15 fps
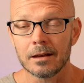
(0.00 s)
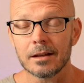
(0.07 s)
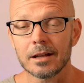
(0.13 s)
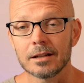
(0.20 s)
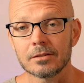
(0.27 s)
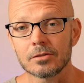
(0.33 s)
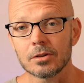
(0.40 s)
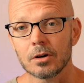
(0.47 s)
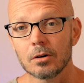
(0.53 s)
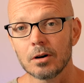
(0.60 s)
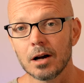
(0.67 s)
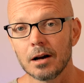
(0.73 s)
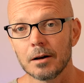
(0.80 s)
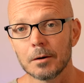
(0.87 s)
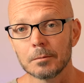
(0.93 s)
And so,
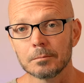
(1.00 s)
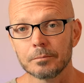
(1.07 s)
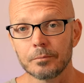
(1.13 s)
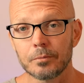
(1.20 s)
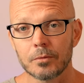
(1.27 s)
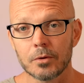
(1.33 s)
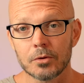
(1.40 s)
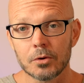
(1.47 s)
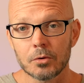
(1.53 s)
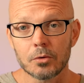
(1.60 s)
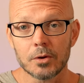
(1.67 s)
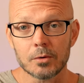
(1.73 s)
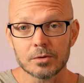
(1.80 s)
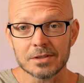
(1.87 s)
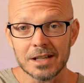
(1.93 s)
um, so
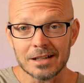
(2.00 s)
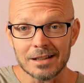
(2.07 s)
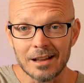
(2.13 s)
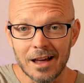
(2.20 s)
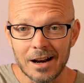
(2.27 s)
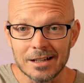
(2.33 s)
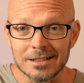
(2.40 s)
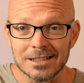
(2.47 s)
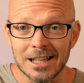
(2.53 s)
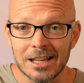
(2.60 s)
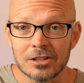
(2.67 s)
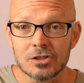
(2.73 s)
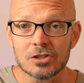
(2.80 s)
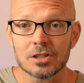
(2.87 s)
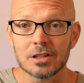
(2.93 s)
there was that lot of
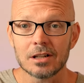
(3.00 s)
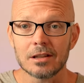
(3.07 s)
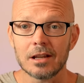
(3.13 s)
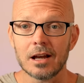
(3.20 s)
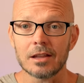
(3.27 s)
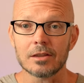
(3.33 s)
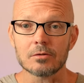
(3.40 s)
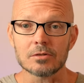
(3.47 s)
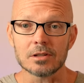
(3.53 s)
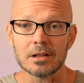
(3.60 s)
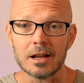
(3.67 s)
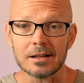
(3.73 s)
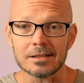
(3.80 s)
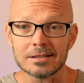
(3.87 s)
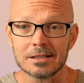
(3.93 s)
tension in that. There was a
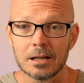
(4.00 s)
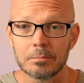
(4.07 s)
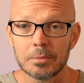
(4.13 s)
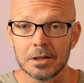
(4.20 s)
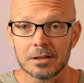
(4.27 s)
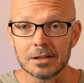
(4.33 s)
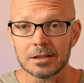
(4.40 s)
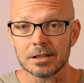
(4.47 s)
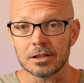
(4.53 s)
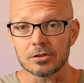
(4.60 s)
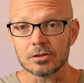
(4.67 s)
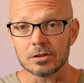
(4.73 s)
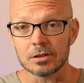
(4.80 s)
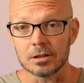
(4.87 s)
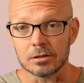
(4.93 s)
lot of stepping into
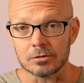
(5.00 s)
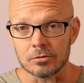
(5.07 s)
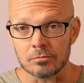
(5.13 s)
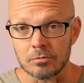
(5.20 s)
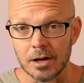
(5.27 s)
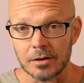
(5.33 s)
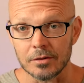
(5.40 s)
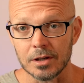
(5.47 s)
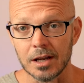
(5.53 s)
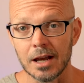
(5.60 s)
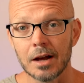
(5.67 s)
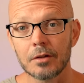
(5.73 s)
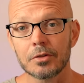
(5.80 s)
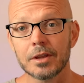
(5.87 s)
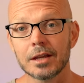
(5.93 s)
tension, and there's grounding
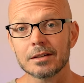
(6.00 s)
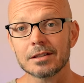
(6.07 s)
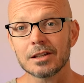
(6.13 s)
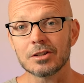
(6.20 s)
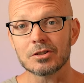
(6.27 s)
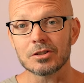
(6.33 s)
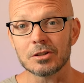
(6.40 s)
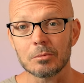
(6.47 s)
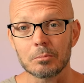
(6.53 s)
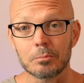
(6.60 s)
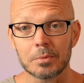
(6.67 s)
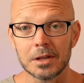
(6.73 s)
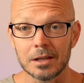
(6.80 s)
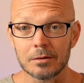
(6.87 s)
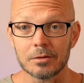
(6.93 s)
out that tension and
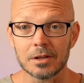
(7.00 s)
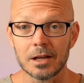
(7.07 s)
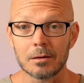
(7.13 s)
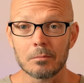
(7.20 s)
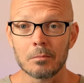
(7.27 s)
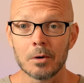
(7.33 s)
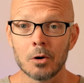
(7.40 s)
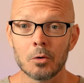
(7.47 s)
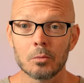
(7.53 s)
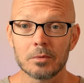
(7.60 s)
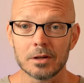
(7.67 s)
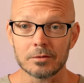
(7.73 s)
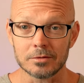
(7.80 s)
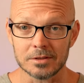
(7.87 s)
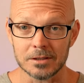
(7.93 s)
being with that
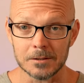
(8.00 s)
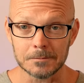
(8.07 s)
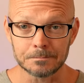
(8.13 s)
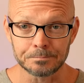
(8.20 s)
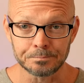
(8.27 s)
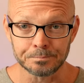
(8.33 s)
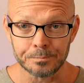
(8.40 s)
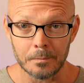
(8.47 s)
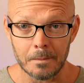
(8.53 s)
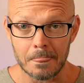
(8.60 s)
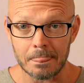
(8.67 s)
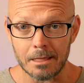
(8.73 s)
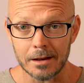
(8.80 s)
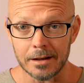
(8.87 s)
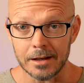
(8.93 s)
moment. See,
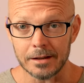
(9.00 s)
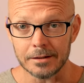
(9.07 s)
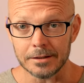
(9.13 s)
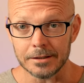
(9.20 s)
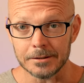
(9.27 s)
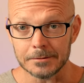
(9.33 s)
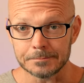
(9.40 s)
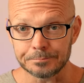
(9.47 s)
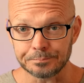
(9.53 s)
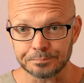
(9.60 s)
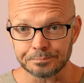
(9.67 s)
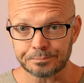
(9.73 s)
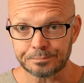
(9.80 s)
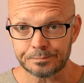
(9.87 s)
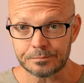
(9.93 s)
and
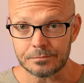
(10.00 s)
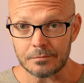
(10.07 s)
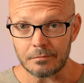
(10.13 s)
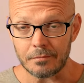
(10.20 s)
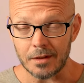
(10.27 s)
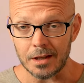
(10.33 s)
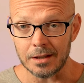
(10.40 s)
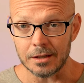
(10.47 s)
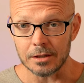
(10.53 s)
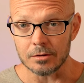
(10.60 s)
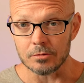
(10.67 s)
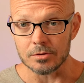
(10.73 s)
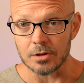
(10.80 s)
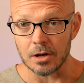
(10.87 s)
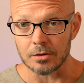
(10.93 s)
um, and then there
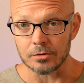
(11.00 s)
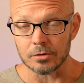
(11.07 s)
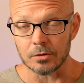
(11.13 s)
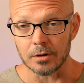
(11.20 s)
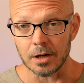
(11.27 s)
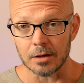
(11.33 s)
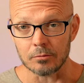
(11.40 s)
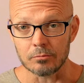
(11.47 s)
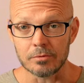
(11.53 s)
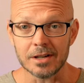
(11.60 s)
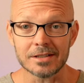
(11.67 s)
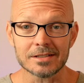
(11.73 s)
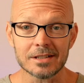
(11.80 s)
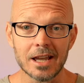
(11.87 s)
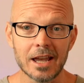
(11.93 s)
was also a
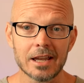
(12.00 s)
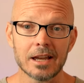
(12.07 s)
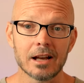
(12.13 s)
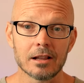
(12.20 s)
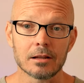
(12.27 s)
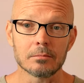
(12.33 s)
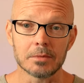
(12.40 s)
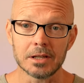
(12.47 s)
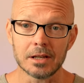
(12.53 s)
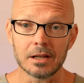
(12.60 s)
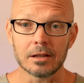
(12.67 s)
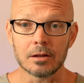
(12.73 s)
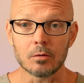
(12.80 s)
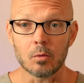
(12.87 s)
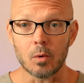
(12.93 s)
risque element
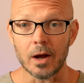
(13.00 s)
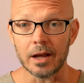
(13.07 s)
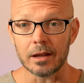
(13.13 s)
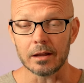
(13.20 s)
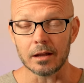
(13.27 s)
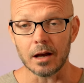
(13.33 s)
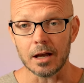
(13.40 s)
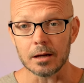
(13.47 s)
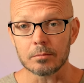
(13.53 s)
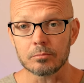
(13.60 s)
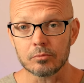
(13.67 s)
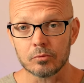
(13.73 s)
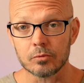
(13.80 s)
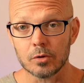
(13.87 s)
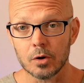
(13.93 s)
in the way I
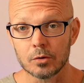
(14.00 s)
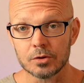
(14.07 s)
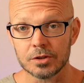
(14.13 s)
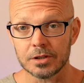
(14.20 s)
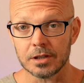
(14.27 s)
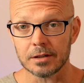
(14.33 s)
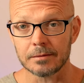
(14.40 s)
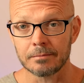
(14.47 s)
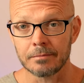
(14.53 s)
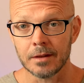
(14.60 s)
approached it.